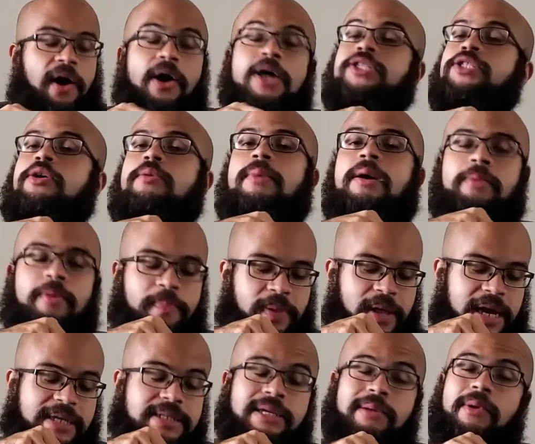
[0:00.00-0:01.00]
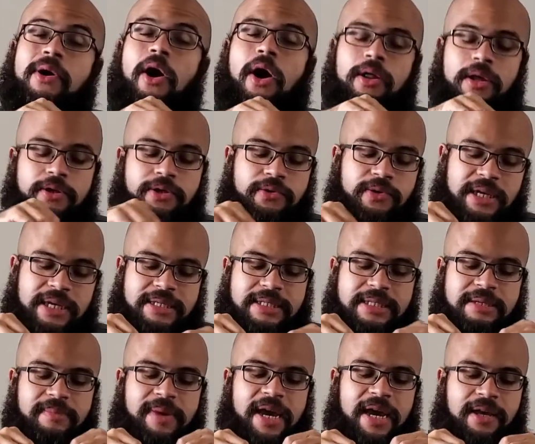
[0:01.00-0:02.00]
also remember playing some Call of Duty and
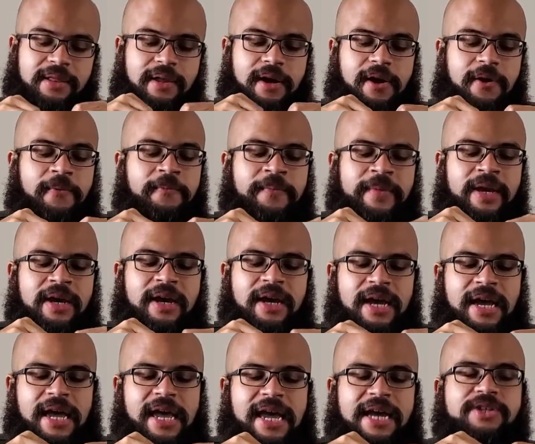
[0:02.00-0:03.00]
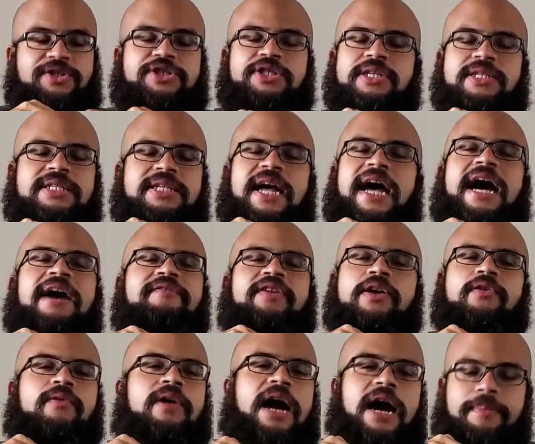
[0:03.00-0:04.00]
some Halo, and just
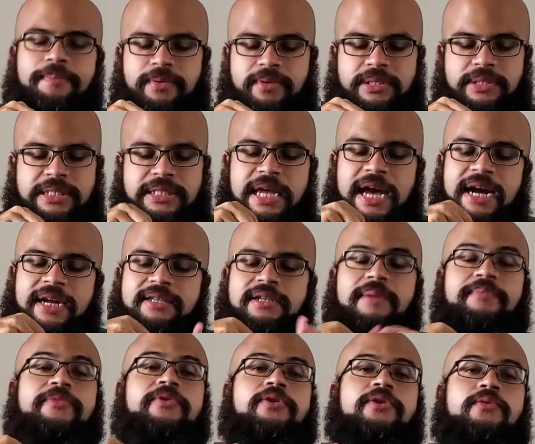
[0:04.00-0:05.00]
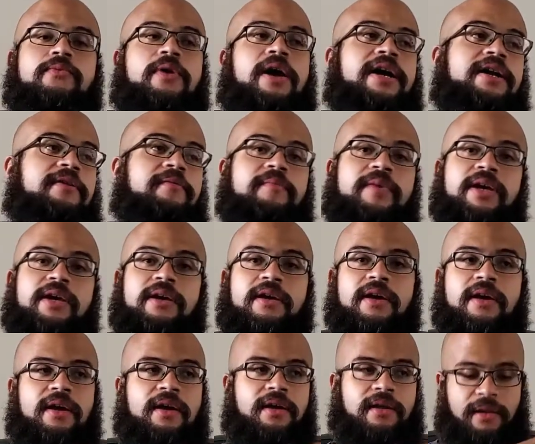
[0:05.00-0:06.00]
having wrappers stacked up to the right of me
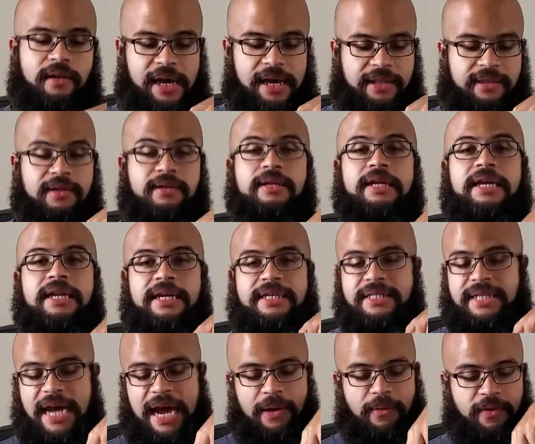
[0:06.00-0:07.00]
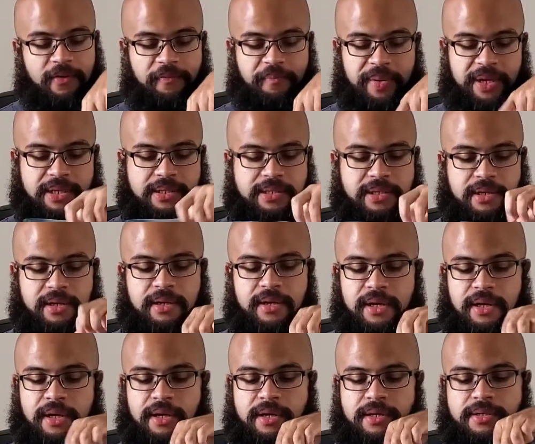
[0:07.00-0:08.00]
like the Leaning Tower of Pisa.
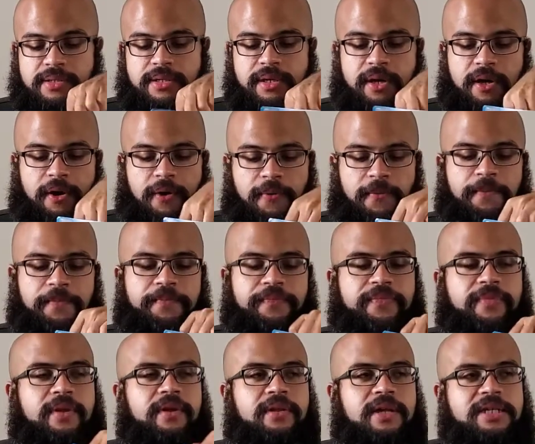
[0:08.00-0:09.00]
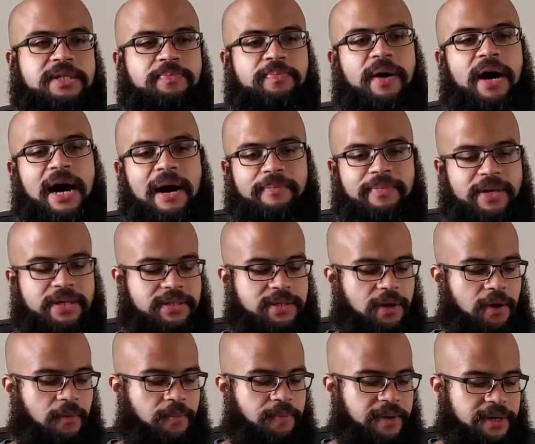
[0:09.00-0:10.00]
So let's pop these
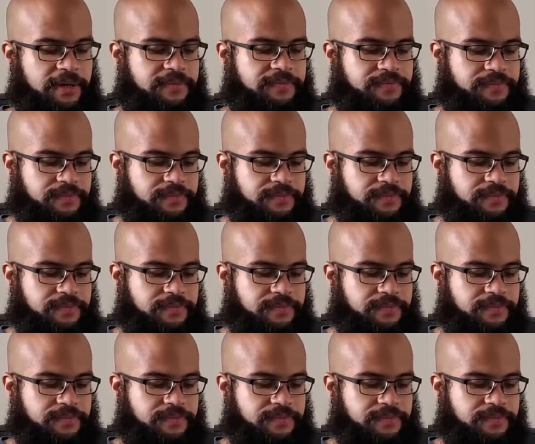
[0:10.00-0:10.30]
open.